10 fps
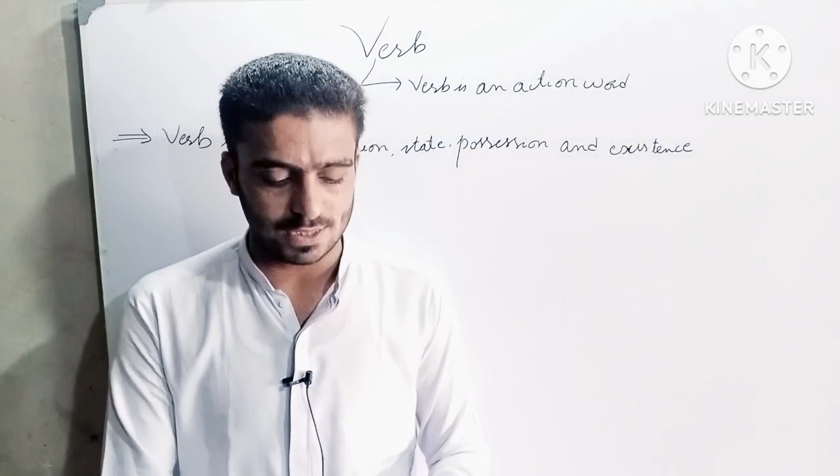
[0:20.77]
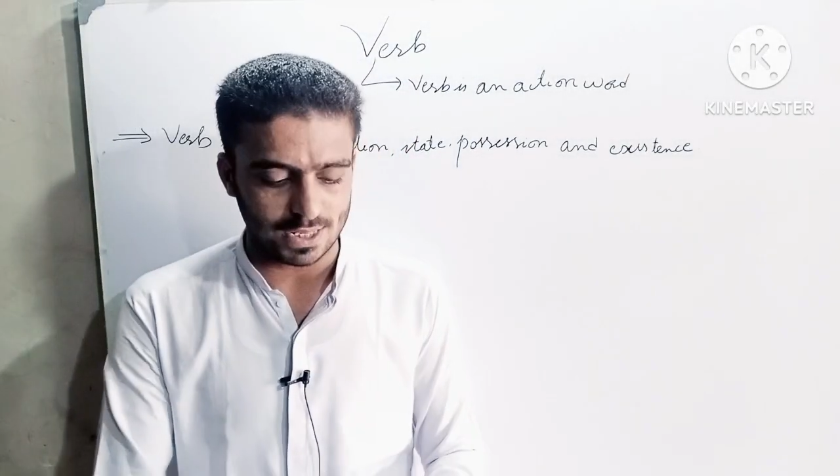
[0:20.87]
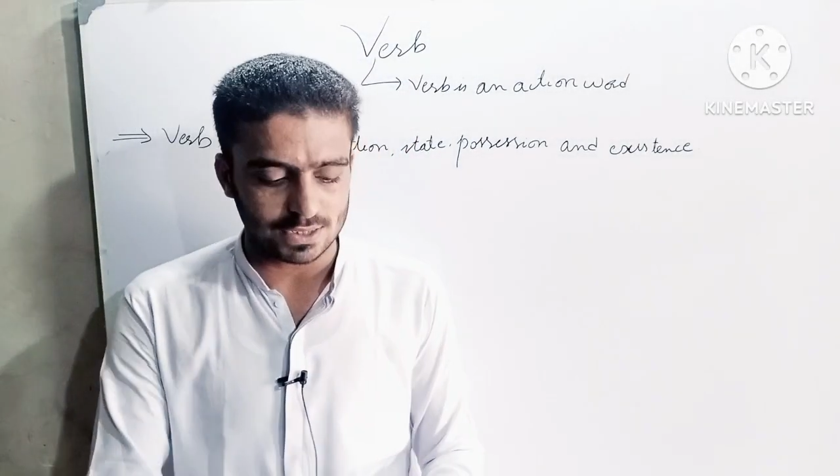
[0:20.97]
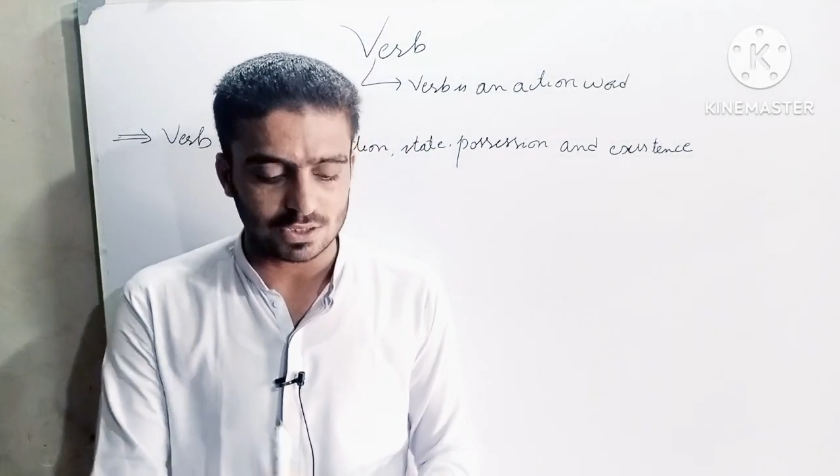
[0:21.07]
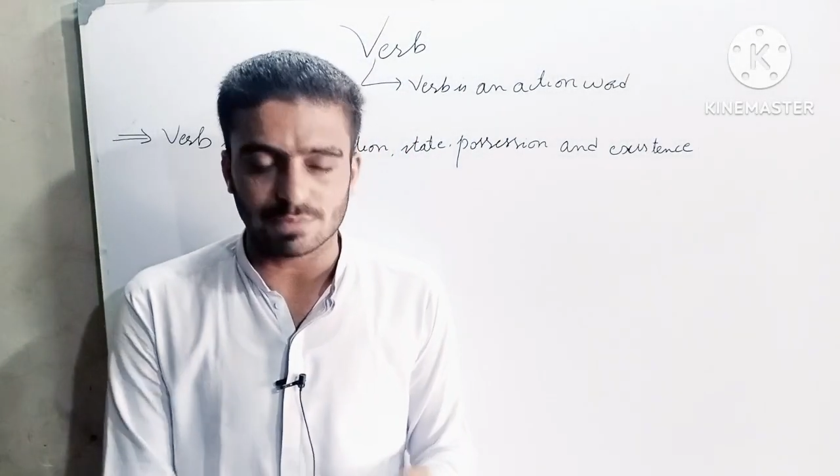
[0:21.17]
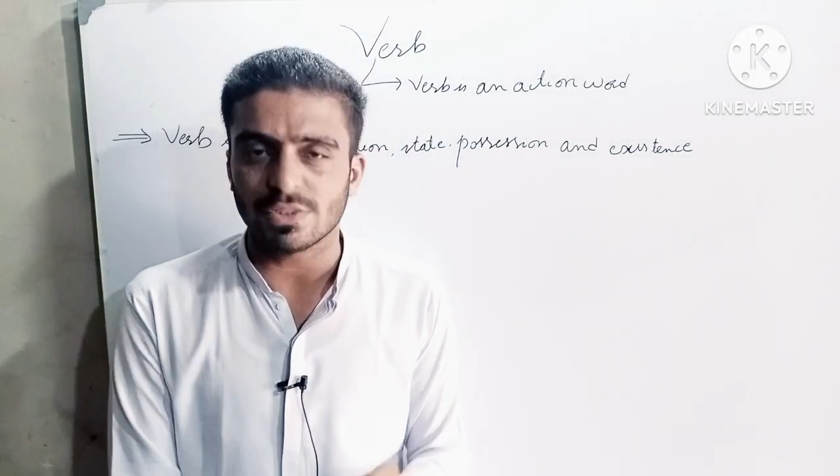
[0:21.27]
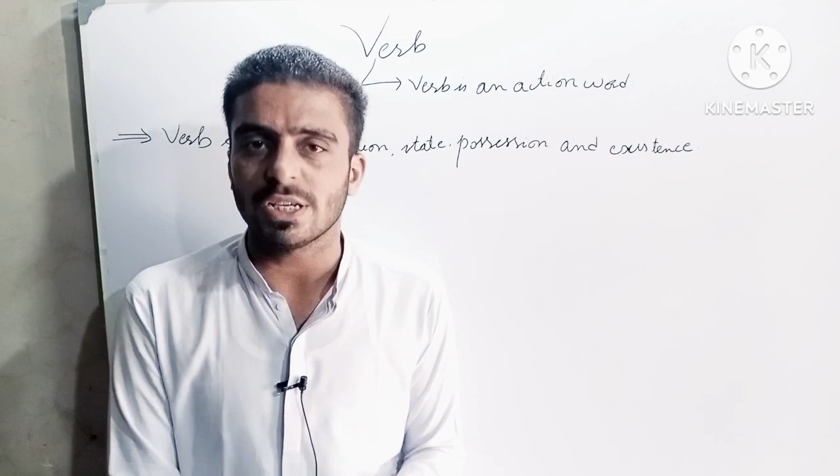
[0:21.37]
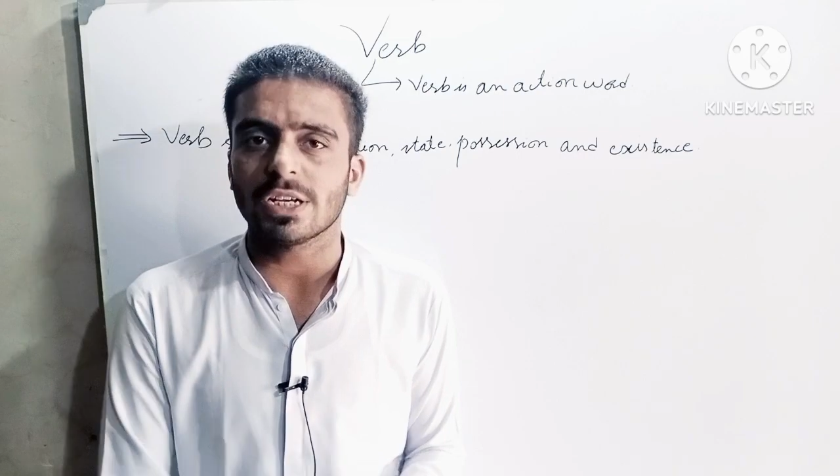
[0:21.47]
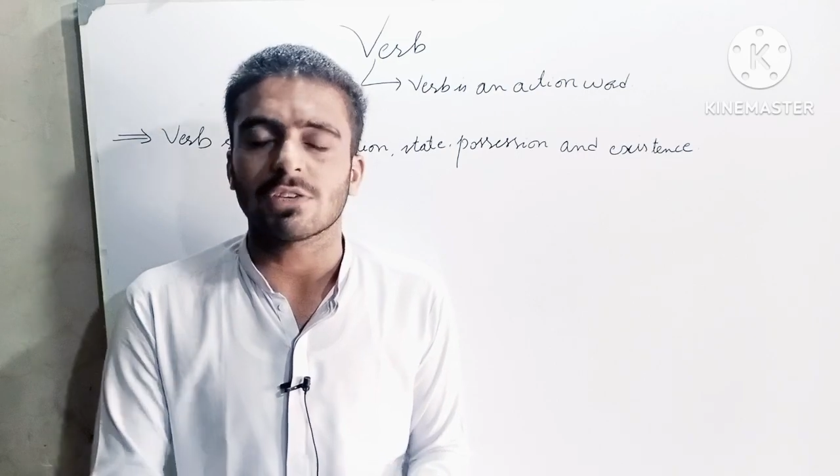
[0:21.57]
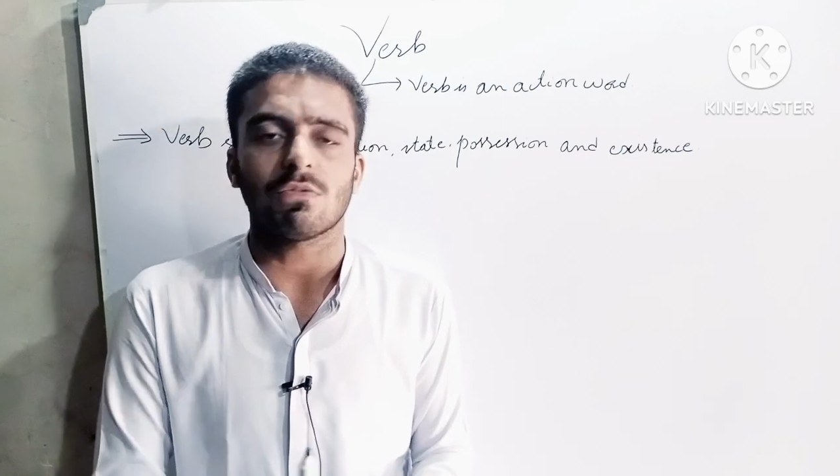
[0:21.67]
they are
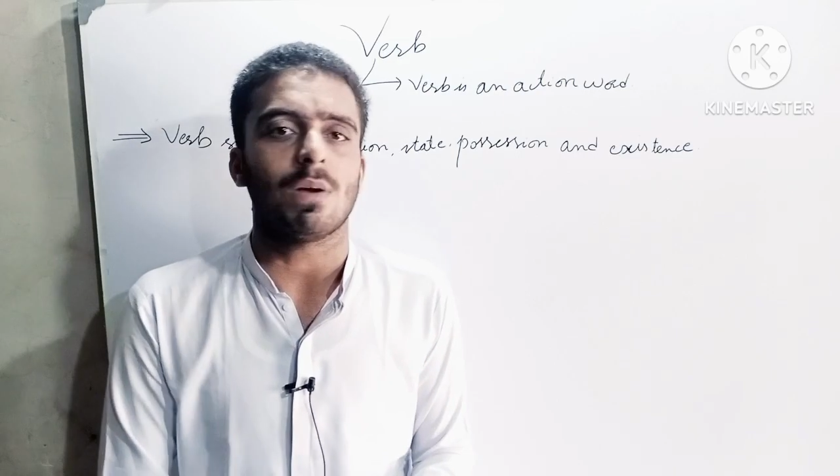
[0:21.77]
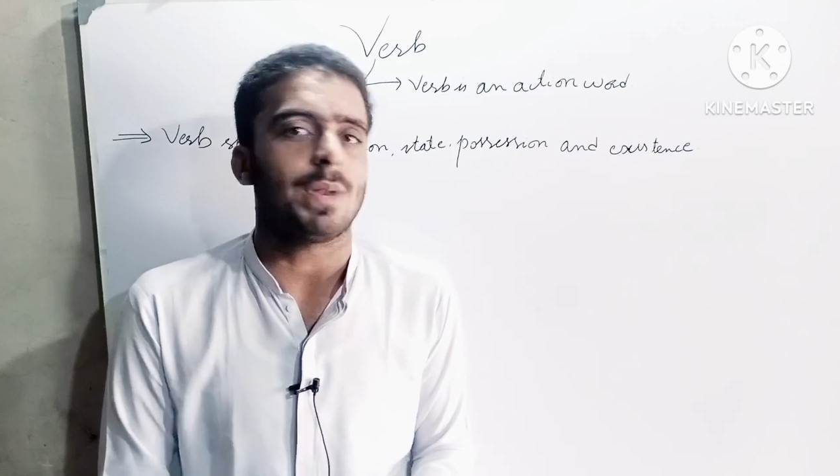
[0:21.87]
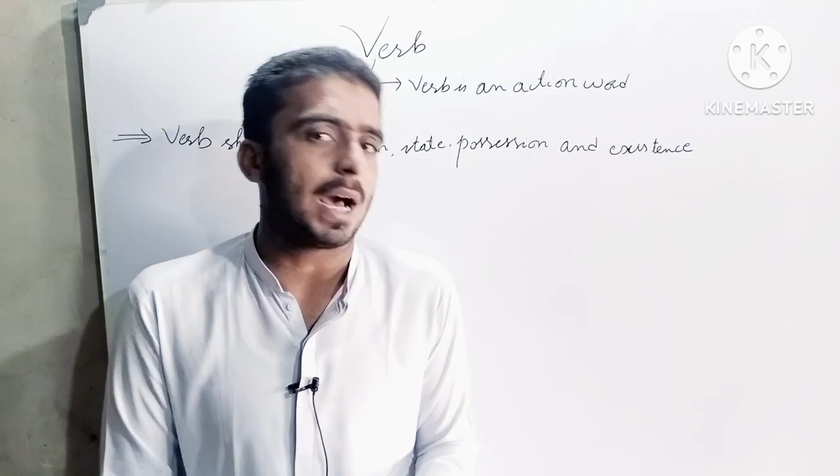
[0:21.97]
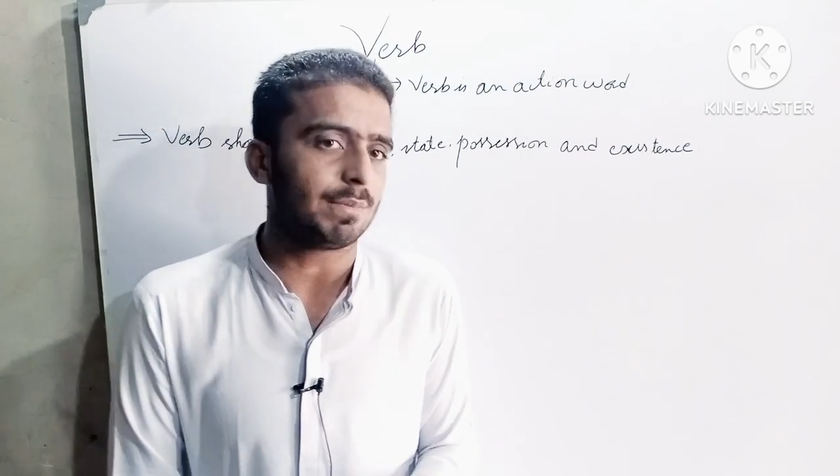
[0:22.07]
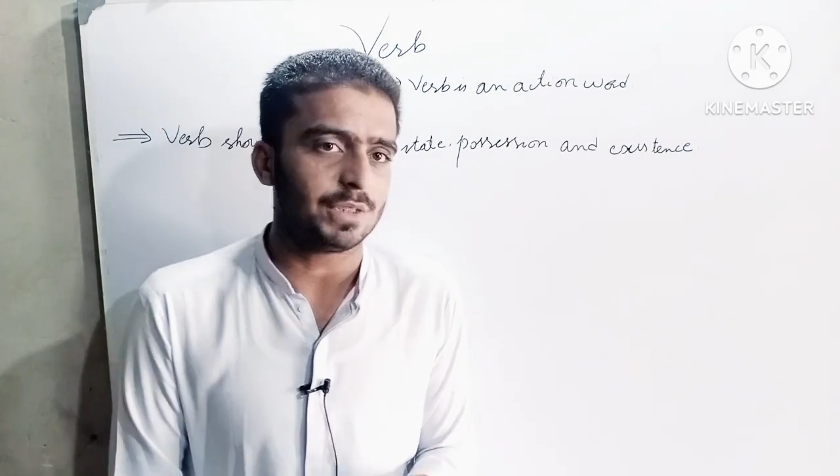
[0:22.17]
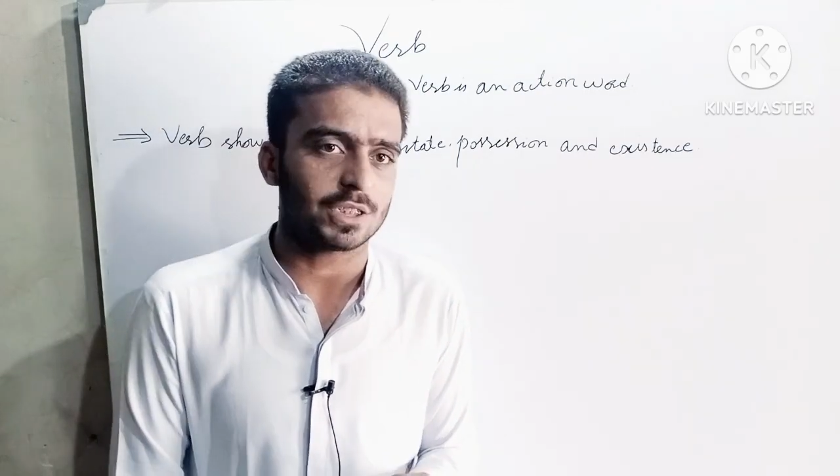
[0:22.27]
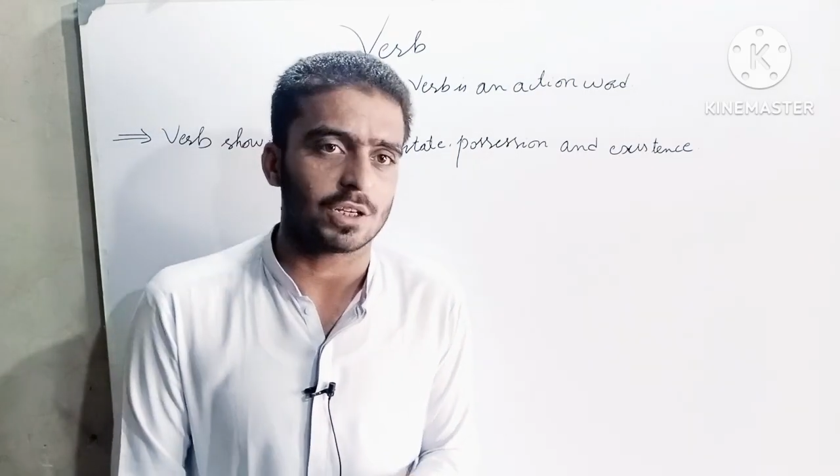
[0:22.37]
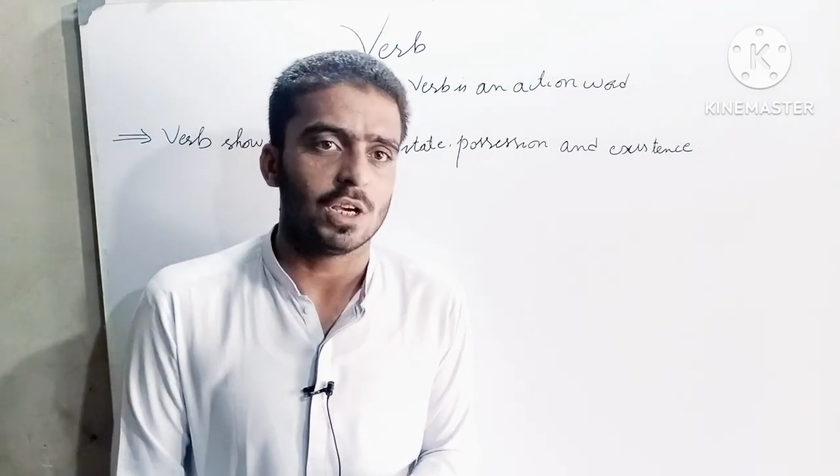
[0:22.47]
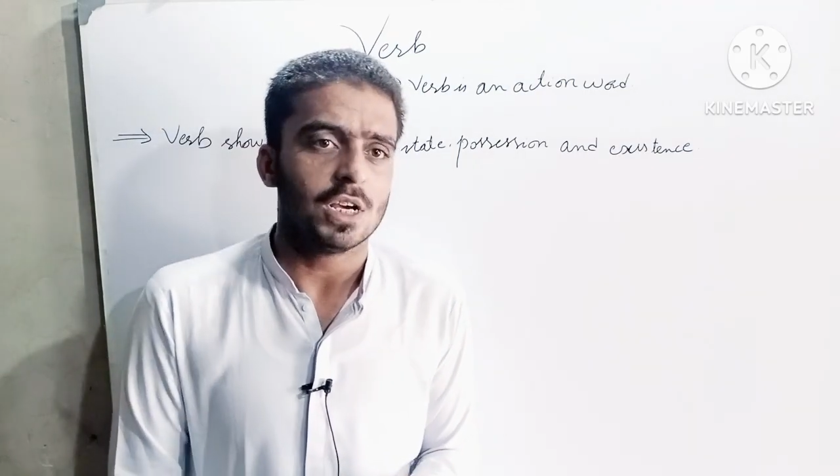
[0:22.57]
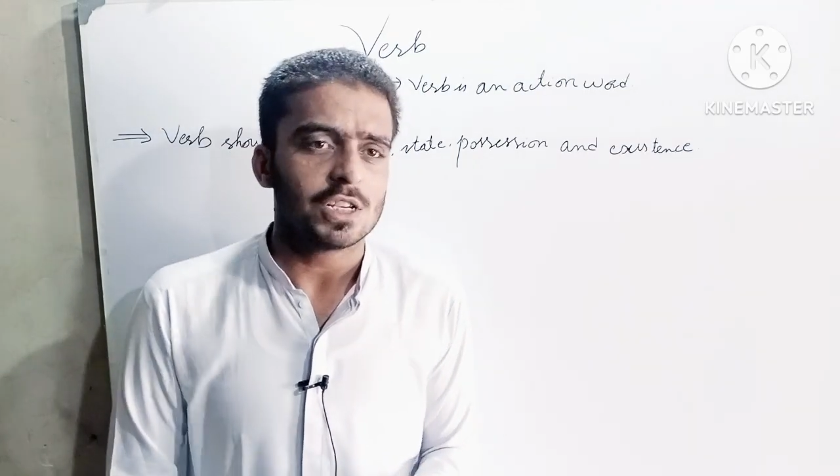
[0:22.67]
subject, verb and object.